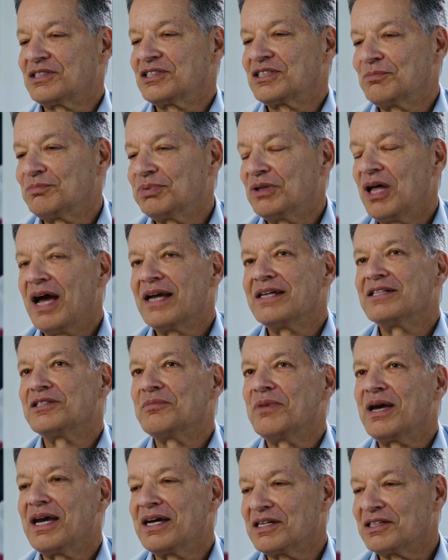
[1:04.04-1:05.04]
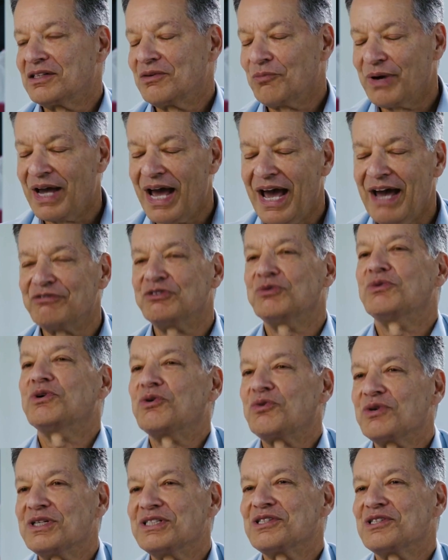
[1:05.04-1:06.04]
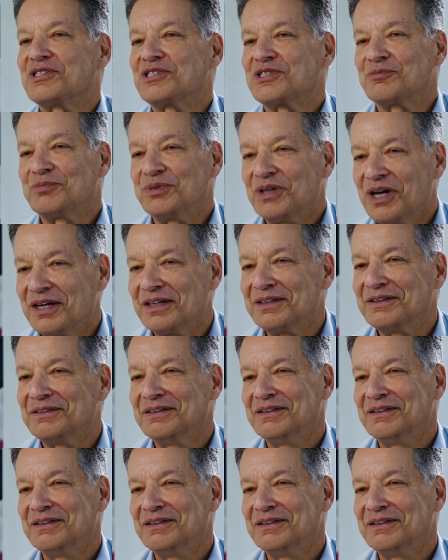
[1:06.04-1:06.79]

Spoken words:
supply and demand. We have to increase the supply.